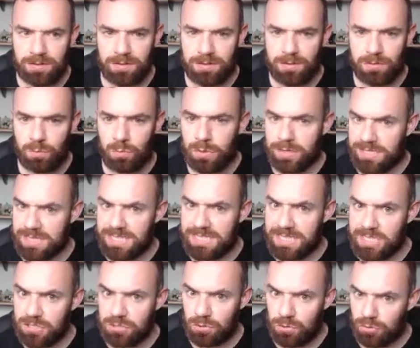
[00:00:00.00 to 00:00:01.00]
with this
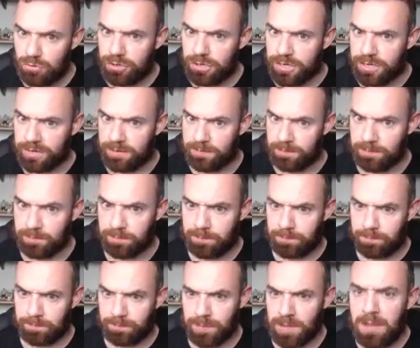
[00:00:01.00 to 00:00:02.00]
story,
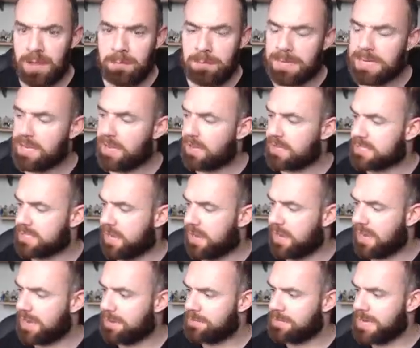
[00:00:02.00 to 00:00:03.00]
because
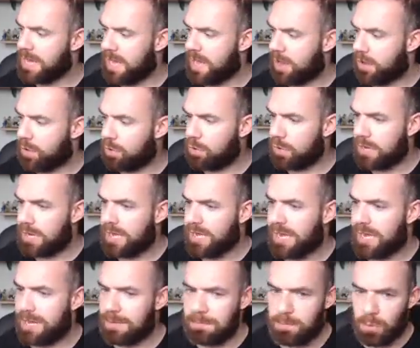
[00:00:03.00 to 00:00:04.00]
I am now
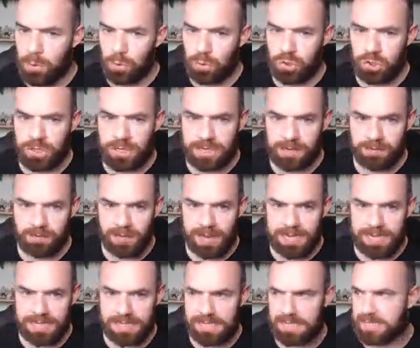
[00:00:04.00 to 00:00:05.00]
emotionally
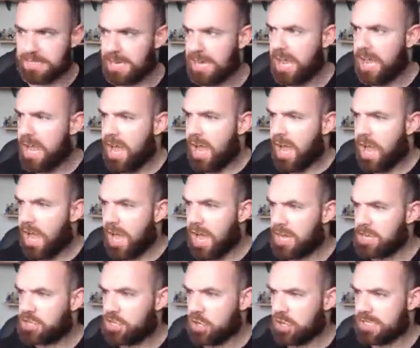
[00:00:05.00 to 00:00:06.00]
invested,
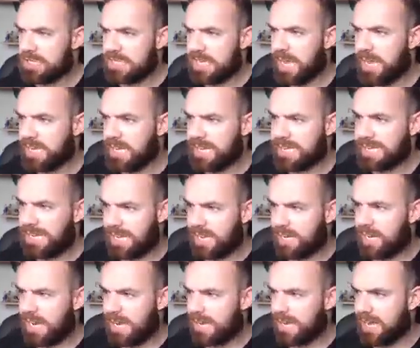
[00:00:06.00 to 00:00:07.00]
just like in
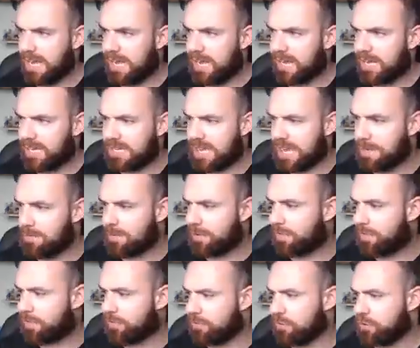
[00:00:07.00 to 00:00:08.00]
a Game of
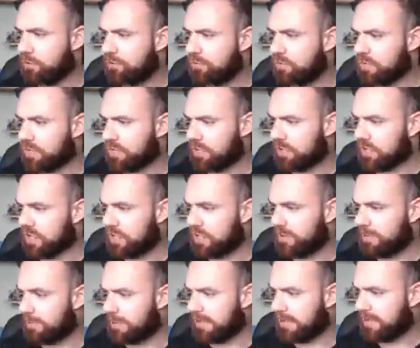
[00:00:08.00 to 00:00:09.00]
Thrones or
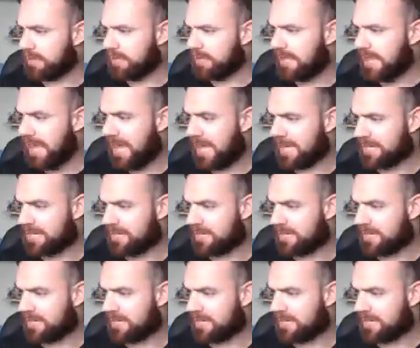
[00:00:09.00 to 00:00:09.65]
something like that.